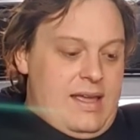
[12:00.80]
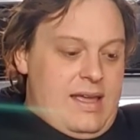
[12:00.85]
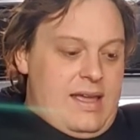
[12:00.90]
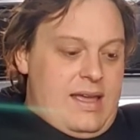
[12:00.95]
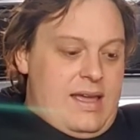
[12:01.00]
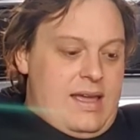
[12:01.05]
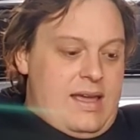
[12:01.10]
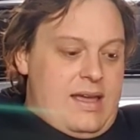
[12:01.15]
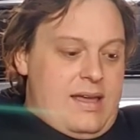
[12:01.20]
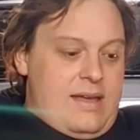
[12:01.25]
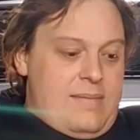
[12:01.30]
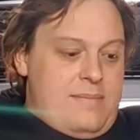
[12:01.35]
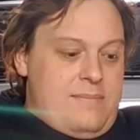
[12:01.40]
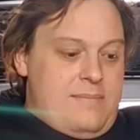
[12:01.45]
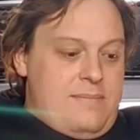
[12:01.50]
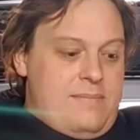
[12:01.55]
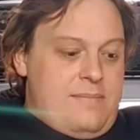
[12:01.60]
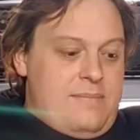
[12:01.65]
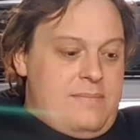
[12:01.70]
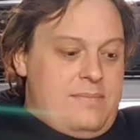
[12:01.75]
So
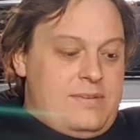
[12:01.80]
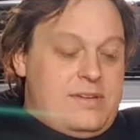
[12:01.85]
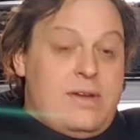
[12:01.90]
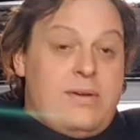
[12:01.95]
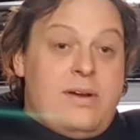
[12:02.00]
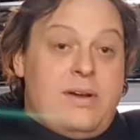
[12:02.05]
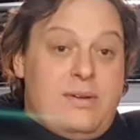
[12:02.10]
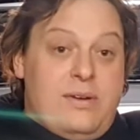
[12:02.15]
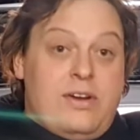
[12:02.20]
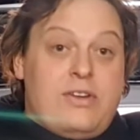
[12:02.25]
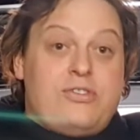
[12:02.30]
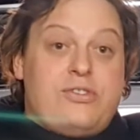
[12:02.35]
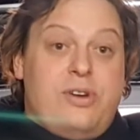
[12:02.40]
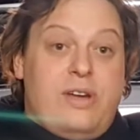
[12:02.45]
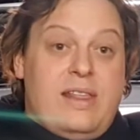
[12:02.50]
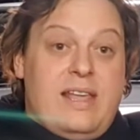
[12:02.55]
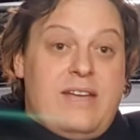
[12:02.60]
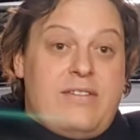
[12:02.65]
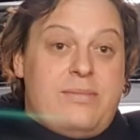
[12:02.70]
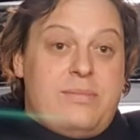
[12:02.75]
I'm going to
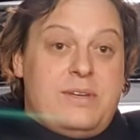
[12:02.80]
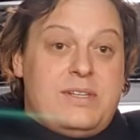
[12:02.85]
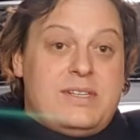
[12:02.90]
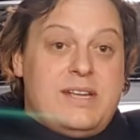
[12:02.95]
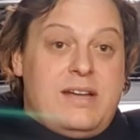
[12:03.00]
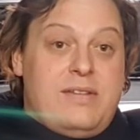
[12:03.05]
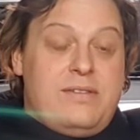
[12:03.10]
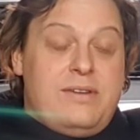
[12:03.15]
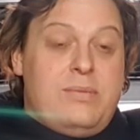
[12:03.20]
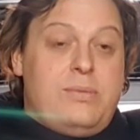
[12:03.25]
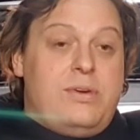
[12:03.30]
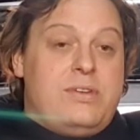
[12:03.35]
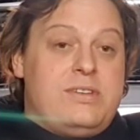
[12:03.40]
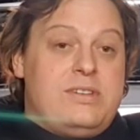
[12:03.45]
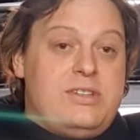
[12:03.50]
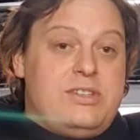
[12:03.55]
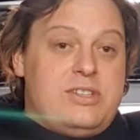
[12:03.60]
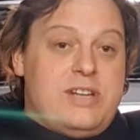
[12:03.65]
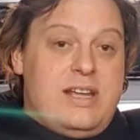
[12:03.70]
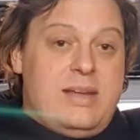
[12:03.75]
try that for myself. It
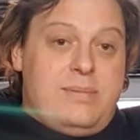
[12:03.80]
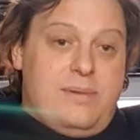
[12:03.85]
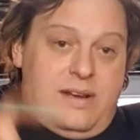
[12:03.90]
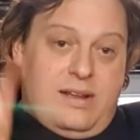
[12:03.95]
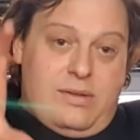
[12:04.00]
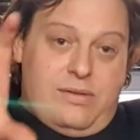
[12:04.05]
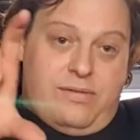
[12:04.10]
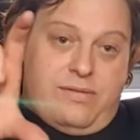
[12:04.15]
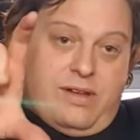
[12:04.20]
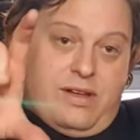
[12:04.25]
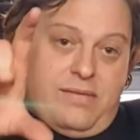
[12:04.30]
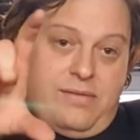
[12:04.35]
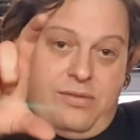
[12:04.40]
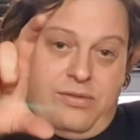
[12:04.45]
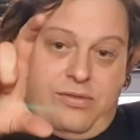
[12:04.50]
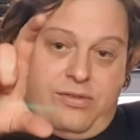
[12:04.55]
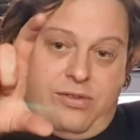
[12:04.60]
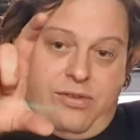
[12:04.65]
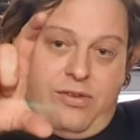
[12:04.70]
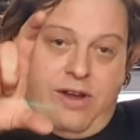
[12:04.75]
wasn't cheap. A little
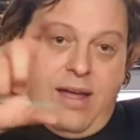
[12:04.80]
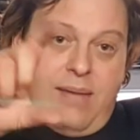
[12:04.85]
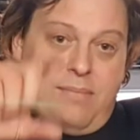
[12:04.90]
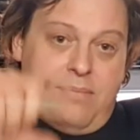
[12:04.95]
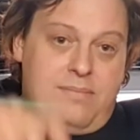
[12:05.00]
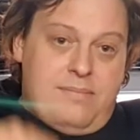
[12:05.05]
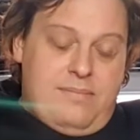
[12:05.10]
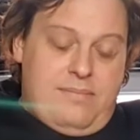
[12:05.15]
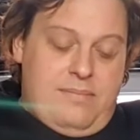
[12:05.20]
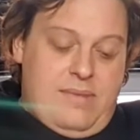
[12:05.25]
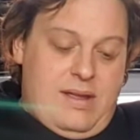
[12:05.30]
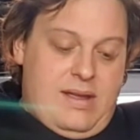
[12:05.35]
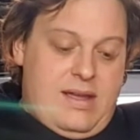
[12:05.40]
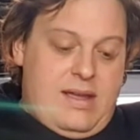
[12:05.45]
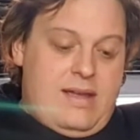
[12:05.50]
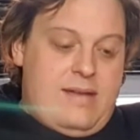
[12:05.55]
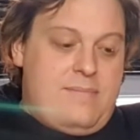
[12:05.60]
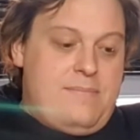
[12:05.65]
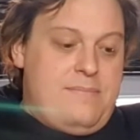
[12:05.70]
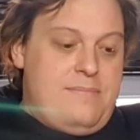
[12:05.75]
500 gram
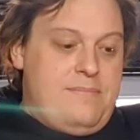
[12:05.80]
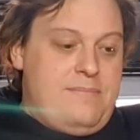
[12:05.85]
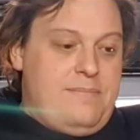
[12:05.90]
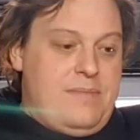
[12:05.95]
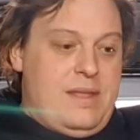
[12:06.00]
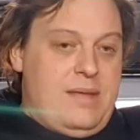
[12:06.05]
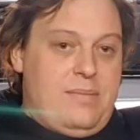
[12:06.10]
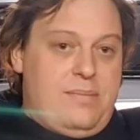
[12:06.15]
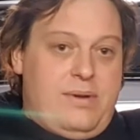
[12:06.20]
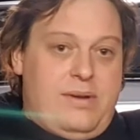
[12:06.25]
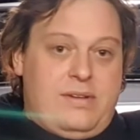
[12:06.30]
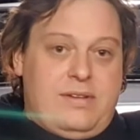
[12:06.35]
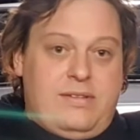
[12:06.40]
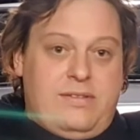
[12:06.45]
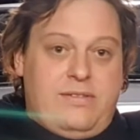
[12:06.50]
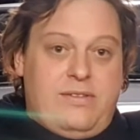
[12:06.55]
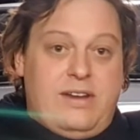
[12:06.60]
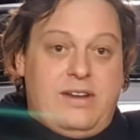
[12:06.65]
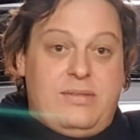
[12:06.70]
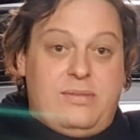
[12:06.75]
pot of
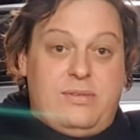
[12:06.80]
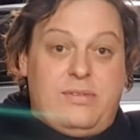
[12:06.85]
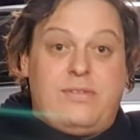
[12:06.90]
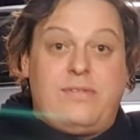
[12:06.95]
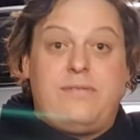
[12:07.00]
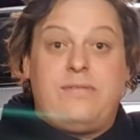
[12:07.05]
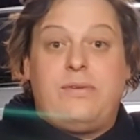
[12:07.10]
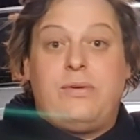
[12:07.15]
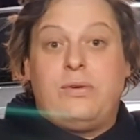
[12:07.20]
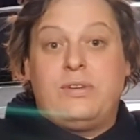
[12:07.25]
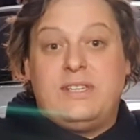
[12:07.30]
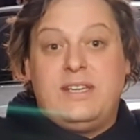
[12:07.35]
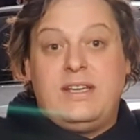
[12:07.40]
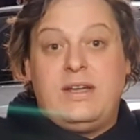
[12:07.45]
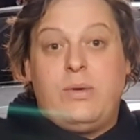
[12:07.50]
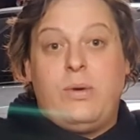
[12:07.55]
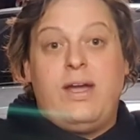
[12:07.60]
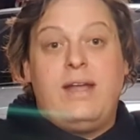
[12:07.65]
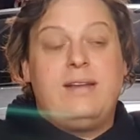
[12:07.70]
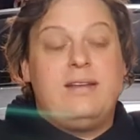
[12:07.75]
grease was 40
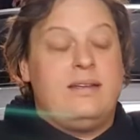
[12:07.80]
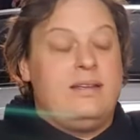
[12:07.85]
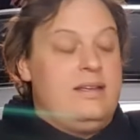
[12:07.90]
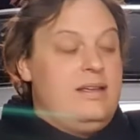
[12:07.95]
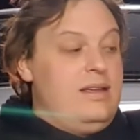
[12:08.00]
quid.